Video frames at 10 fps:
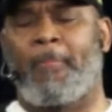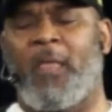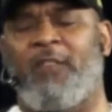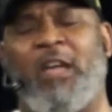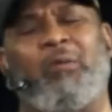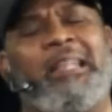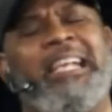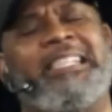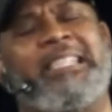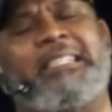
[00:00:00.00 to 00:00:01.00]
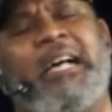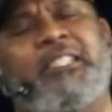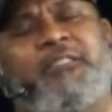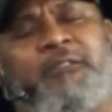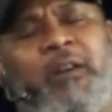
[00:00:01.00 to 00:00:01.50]
that releases
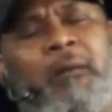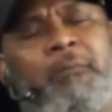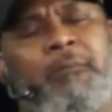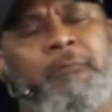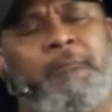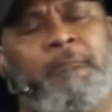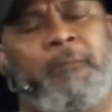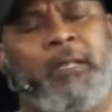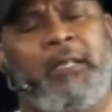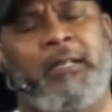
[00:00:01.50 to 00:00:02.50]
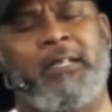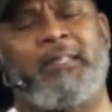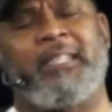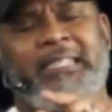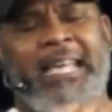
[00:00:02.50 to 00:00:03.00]
us from
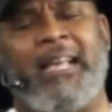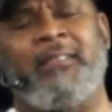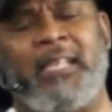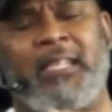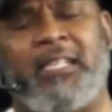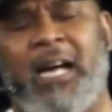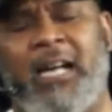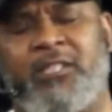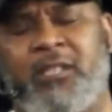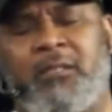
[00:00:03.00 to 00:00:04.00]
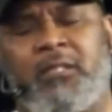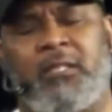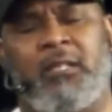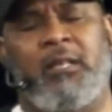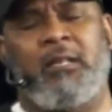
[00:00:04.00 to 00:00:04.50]
the dens and the dungeons
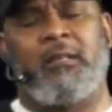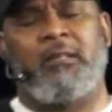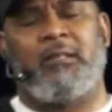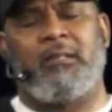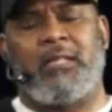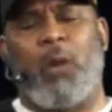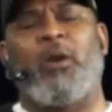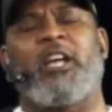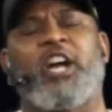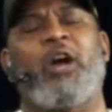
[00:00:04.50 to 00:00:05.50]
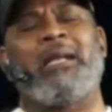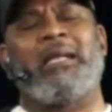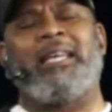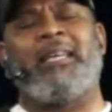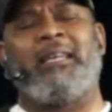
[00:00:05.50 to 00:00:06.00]
that we currently